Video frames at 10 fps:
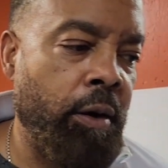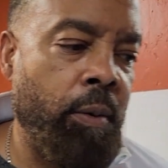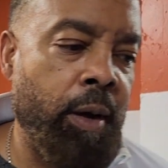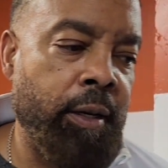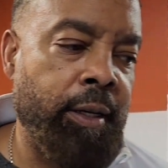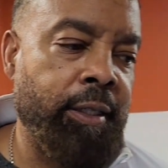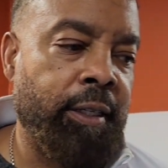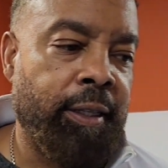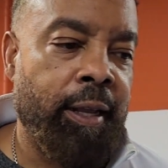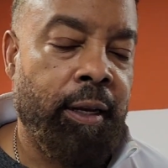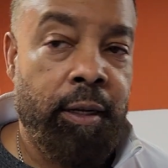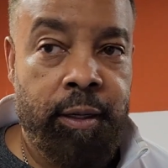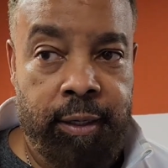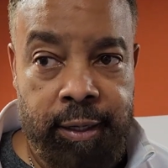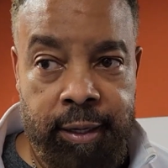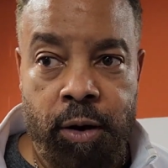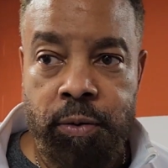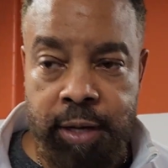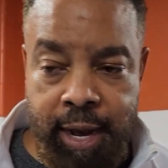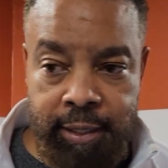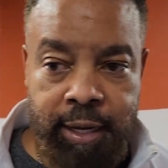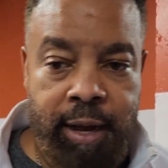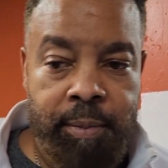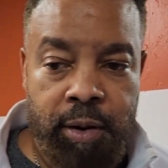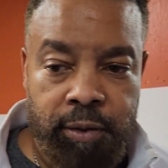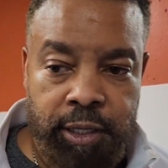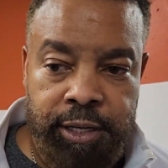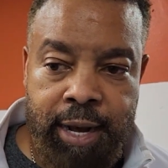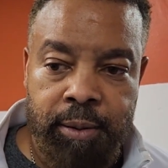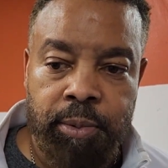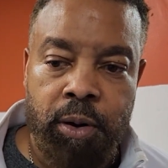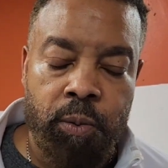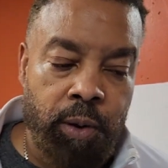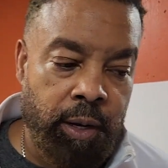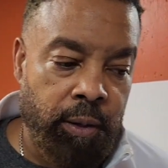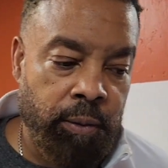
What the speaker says: This is the thing. Those guys came out. They shot the ball well.